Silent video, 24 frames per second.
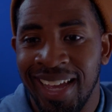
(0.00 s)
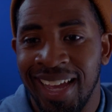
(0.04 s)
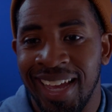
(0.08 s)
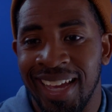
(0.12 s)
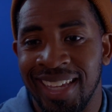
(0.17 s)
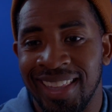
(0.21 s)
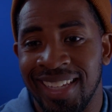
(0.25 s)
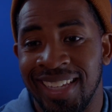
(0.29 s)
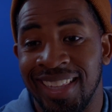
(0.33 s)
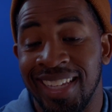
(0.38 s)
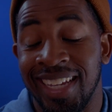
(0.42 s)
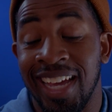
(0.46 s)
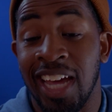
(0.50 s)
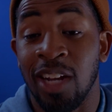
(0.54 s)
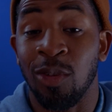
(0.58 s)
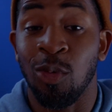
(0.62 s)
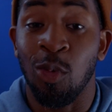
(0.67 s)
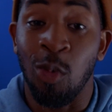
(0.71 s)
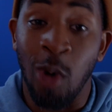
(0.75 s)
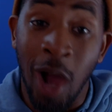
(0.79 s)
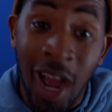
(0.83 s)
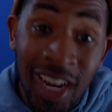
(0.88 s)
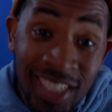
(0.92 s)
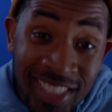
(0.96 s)
And then they got
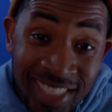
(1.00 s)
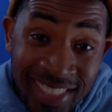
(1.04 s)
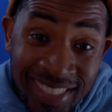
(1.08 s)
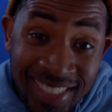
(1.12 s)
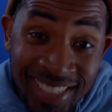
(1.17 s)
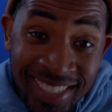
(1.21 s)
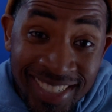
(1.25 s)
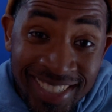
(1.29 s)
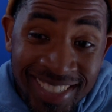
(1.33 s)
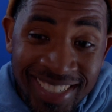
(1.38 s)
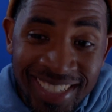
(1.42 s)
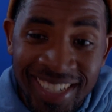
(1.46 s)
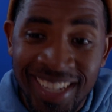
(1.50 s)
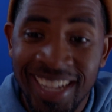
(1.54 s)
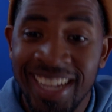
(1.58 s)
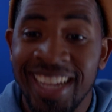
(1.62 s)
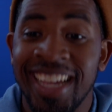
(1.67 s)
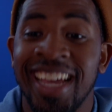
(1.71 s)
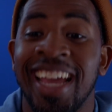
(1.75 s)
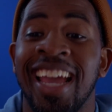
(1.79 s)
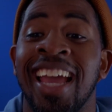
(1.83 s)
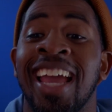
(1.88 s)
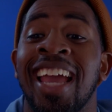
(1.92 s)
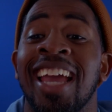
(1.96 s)
Washington.
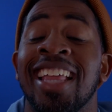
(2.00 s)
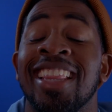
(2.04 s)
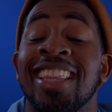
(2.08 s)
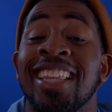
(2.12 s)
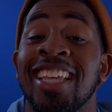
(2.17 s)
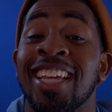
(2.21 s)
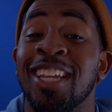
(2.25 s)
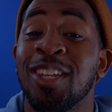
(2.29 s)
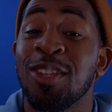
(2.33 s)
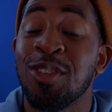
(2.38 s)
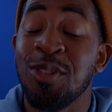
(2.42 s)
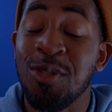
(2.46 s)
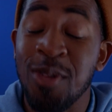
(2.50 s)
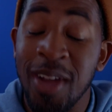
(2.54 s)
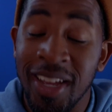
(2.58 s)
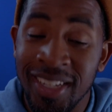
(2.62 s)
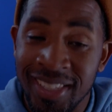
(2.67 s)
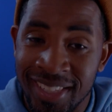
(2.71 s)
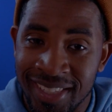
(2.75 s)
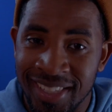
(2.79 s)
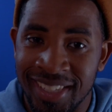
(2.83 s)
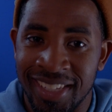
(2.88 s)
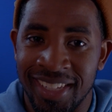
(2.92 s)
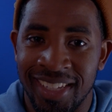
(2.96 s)
And then
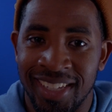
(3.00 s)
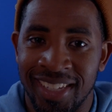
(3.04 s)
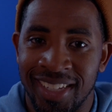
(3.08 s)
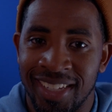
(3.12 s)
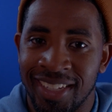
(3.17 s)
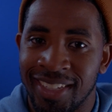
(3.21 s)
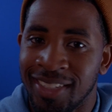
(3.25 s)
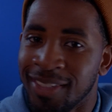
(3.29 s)
USC.